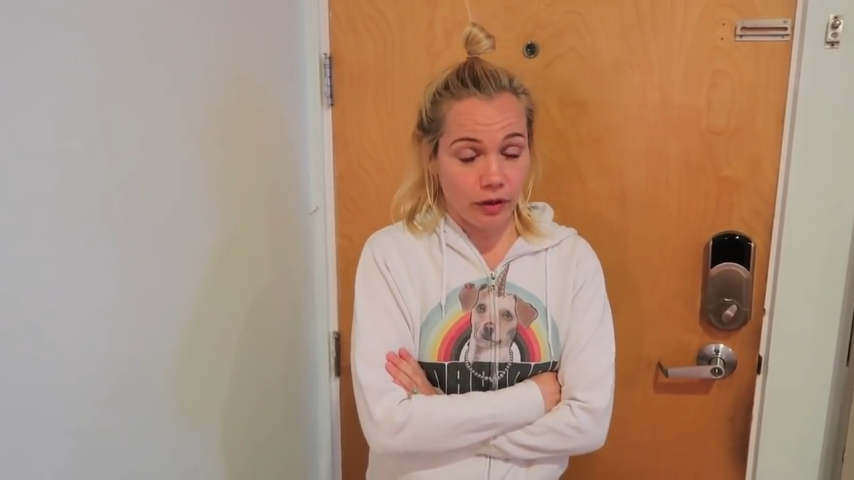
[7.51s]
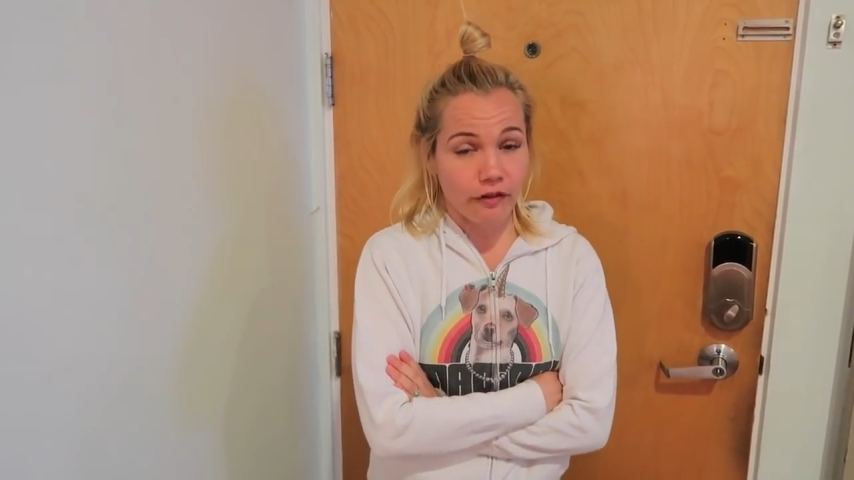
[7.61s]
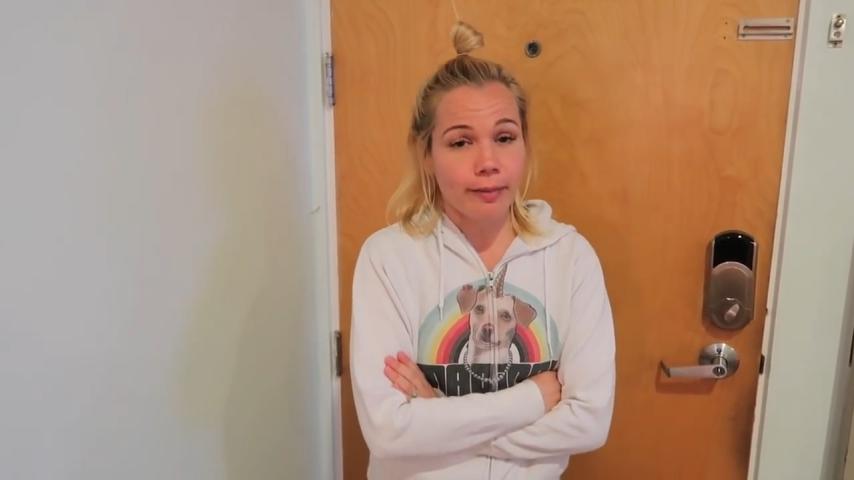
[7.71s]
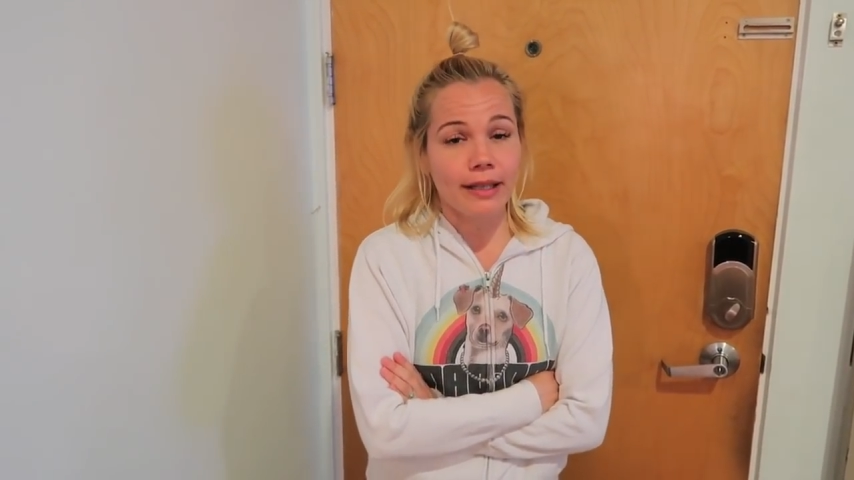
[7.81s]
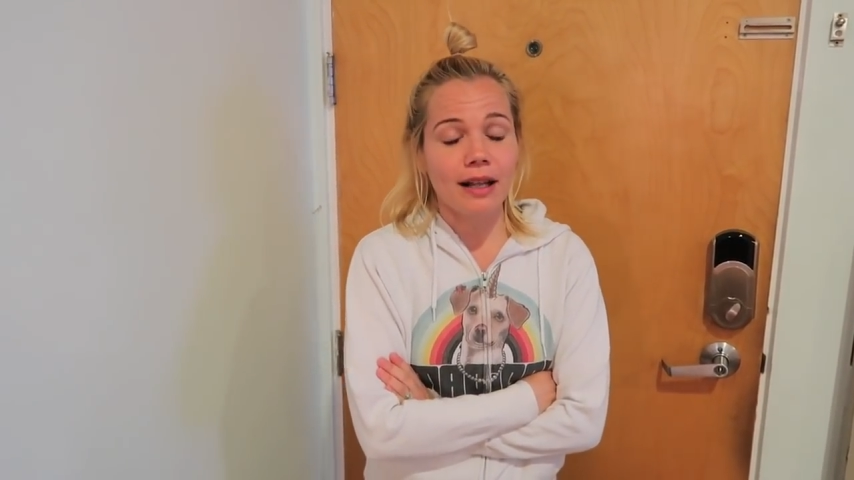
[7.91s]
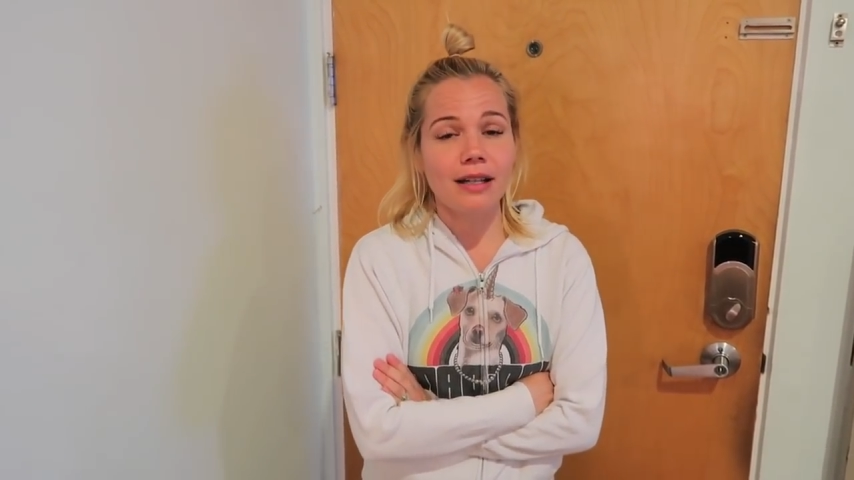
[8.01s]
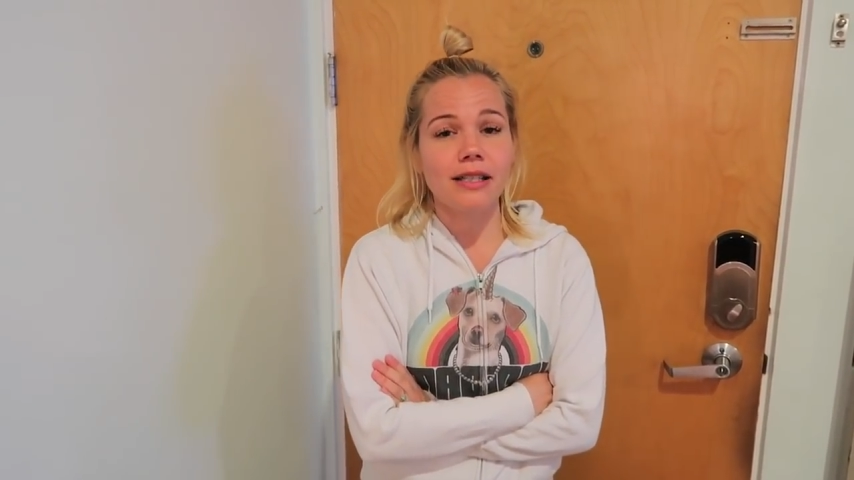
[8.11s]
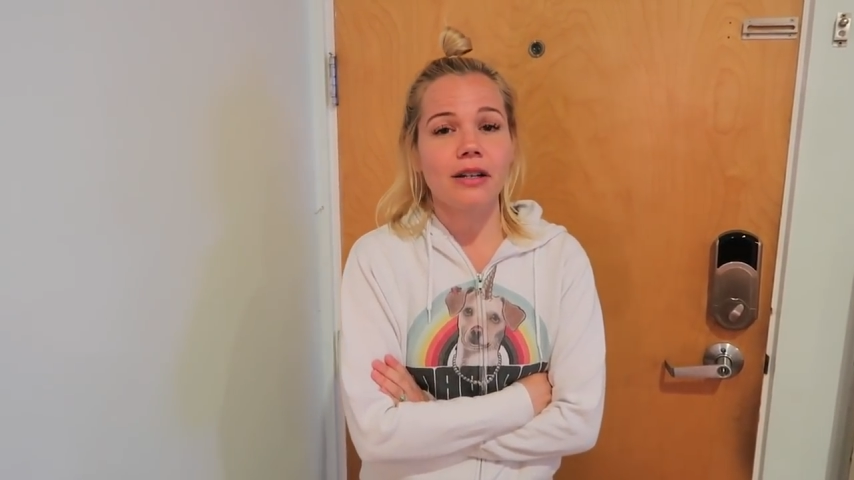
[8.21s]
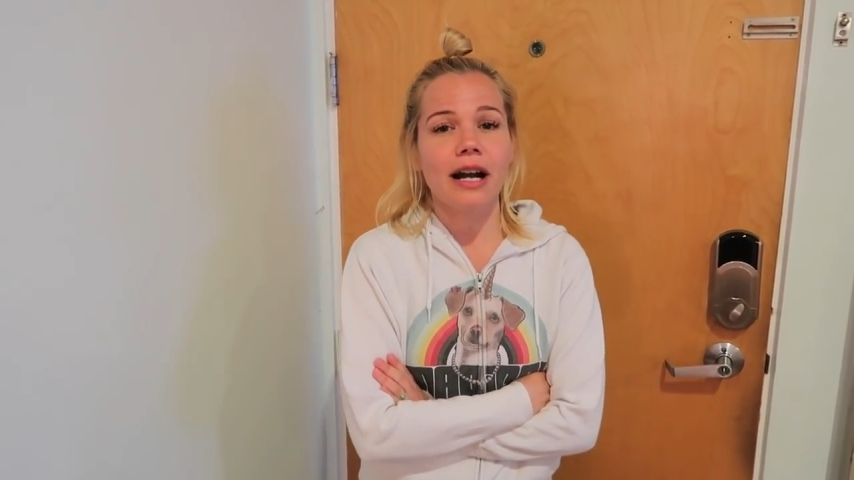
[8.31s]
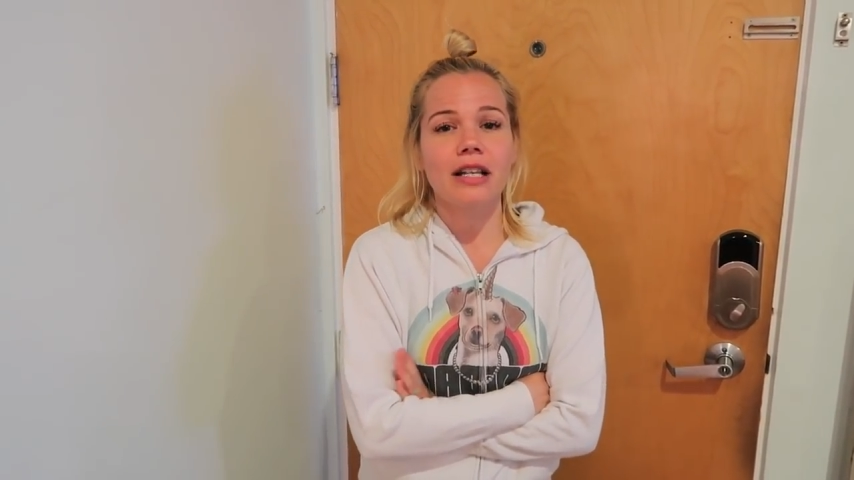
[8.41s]
We've been
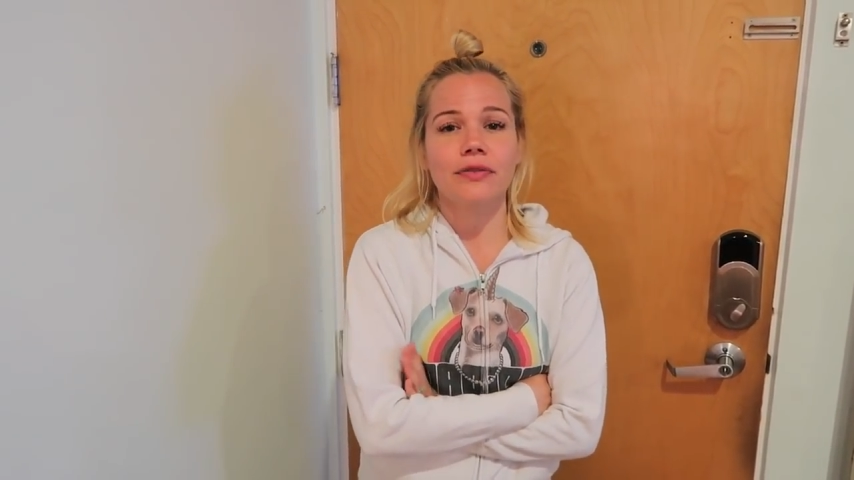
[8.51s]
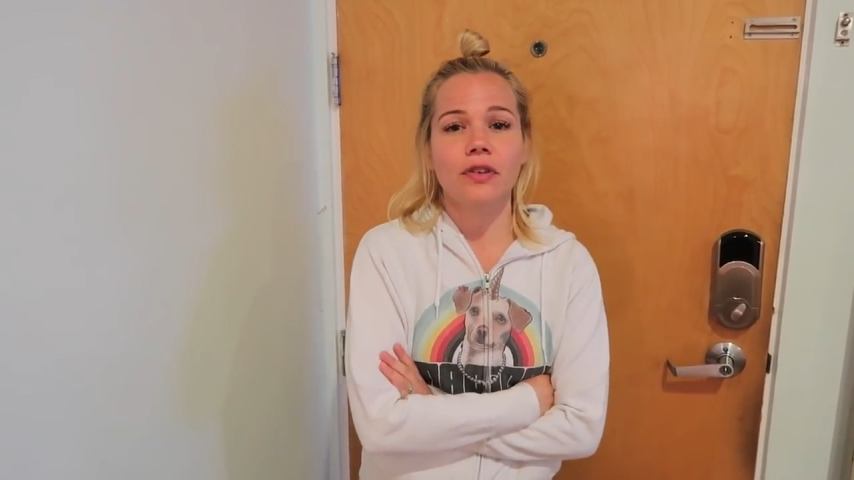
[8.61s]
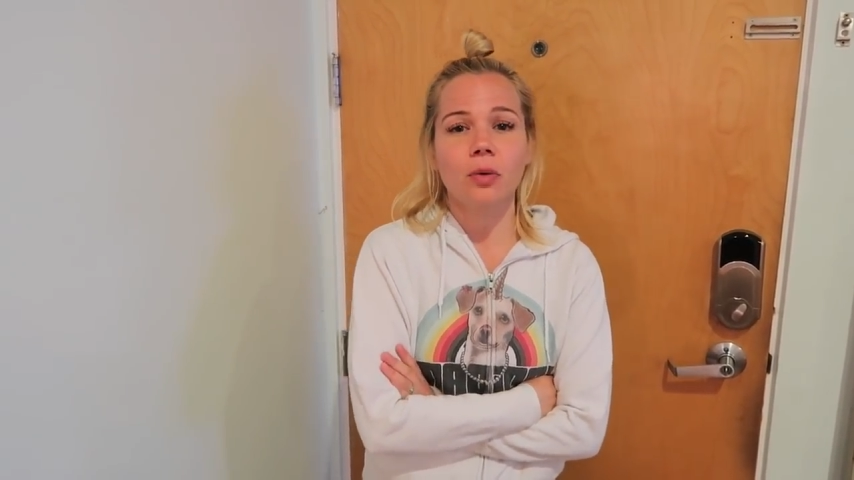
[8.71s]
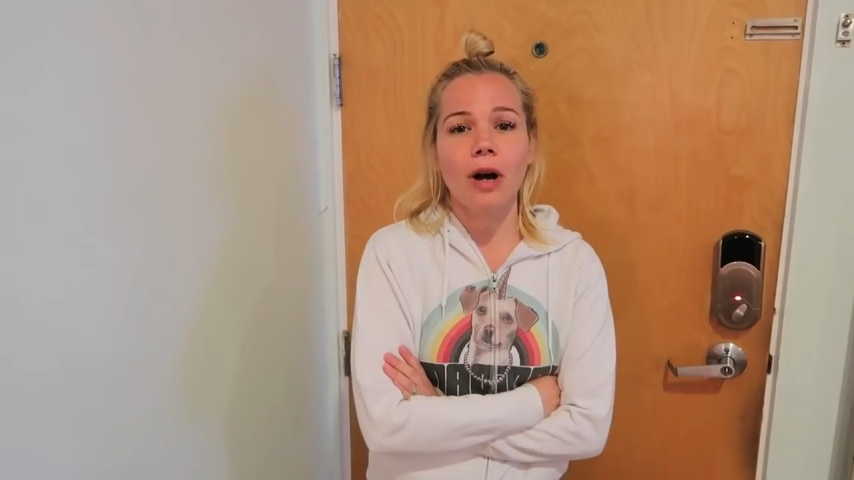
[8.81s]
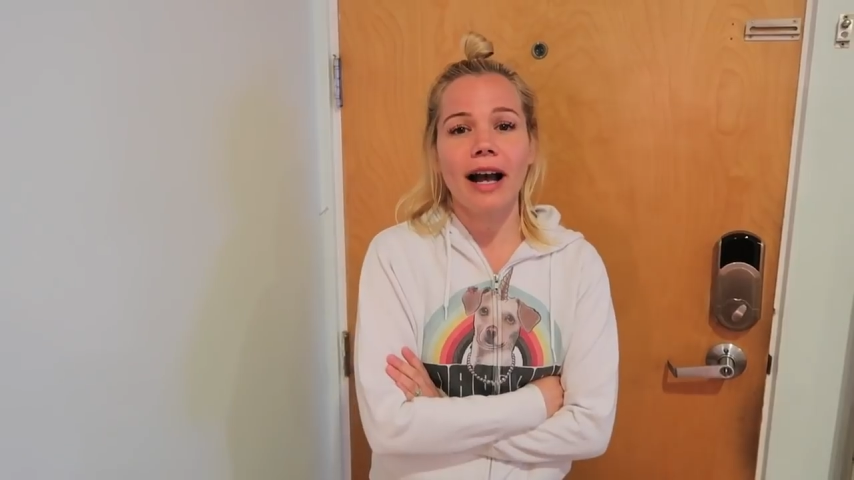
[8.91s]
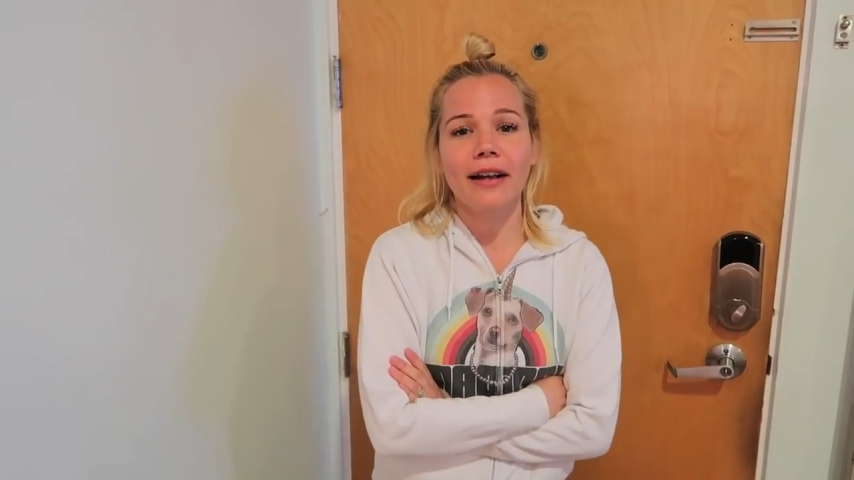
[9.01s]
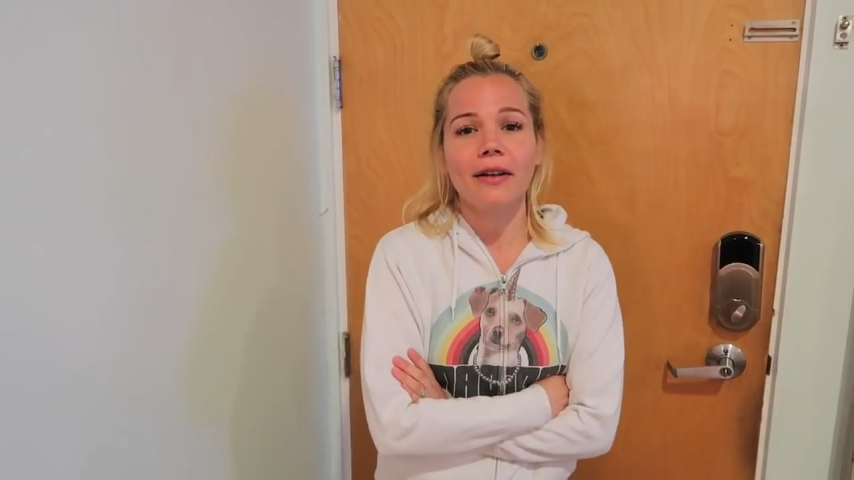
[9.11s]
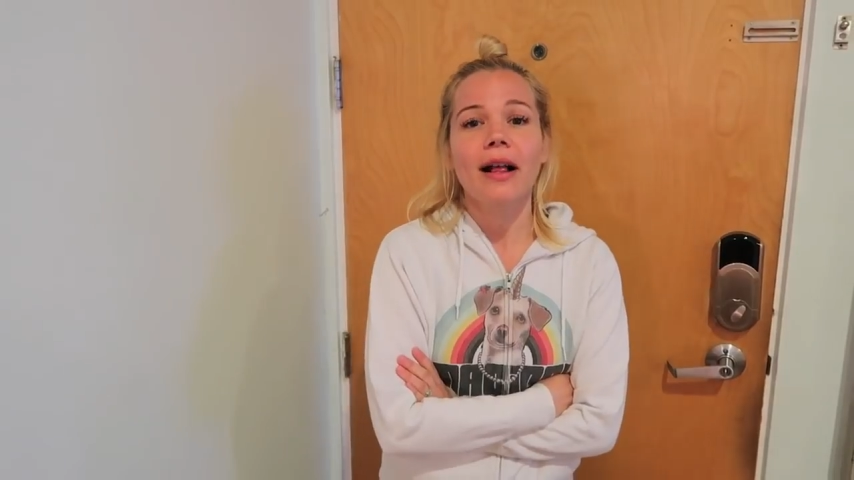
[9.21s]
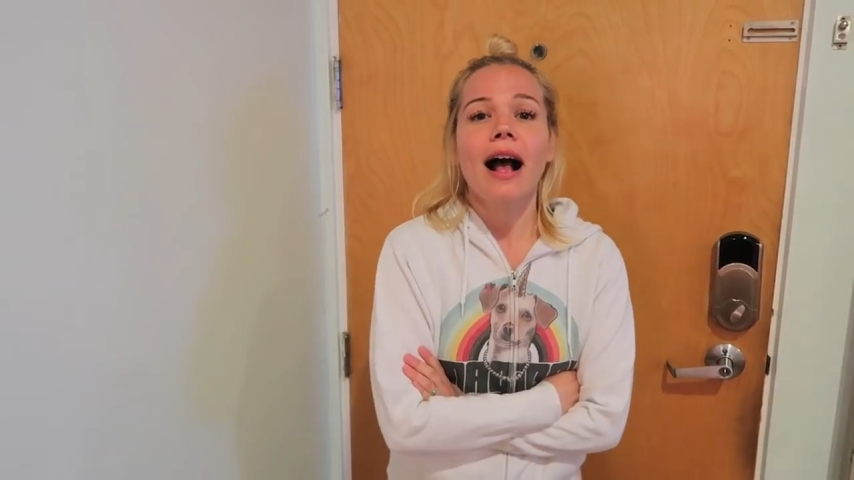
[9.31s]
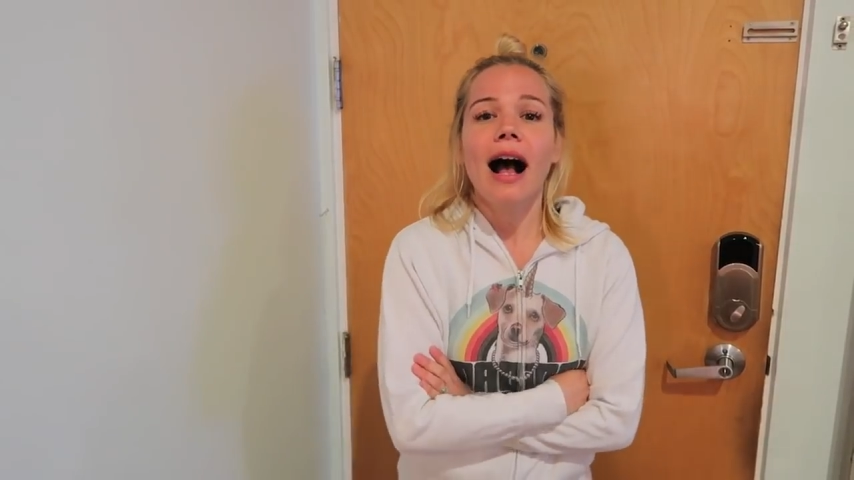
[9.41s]
locked in our house for a
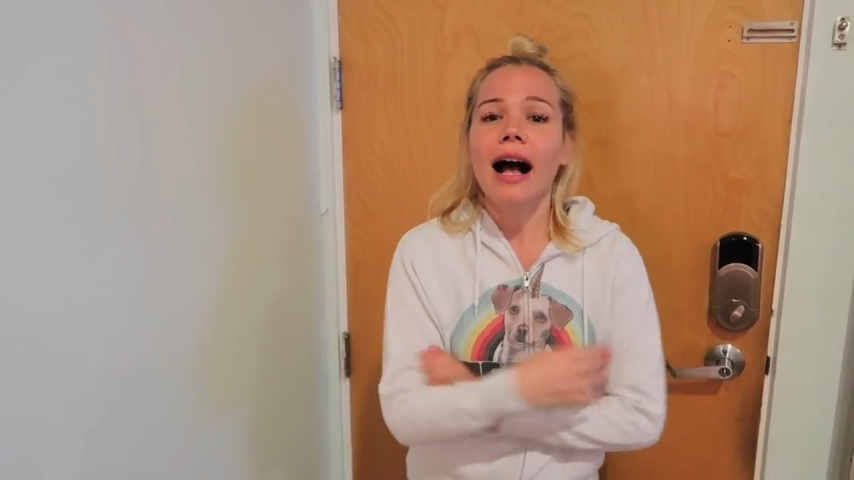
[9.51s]
while.